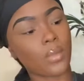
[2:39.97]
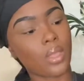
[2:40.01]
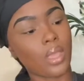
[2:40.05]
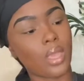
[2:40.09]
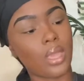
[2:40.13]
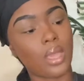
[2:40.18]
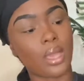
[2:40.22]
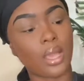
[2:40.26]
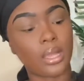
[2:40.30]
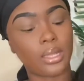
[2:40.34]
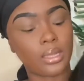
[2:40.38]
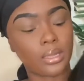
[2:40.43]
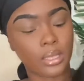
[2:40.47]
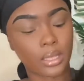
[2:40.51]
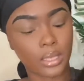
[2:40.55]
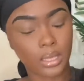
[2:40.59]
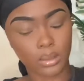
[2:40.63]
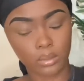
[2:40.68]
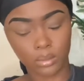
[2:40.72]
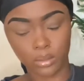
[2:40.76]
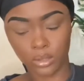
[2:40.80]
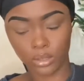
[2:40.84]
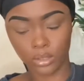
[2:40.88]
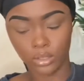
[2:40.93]
I think I'm
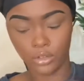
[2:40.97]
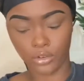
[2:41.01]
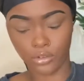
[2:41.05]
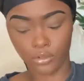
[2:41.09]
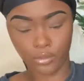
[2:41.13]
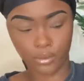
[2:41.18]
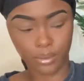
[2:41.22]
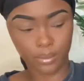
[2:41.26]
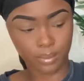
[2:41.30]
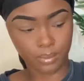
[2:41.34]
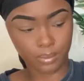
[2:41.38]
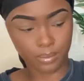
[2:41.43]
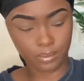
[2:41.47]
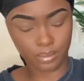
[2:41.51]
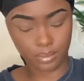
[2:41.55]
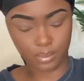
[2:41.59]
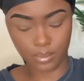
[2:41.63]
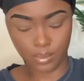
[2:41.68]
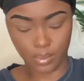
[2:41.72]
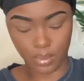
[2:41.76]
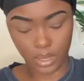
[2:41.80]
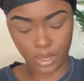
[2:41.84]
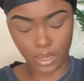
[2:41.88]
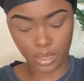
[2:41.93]
gonna crimp
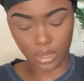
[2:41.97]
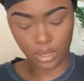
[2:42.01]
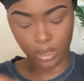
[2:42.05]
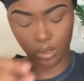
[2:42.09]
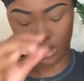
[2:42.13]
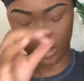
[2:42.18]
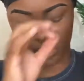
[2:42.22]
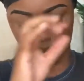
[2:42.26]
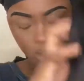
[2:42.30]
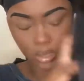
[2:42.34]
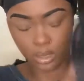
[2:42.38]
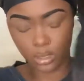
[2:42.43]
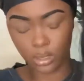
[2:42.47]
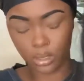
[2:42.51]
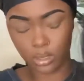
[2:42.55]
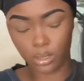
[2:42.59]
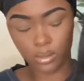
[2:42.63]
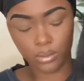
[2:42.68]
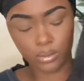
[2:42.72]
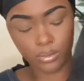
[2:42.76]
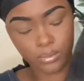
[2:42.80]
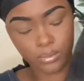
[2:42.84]
my hair today though.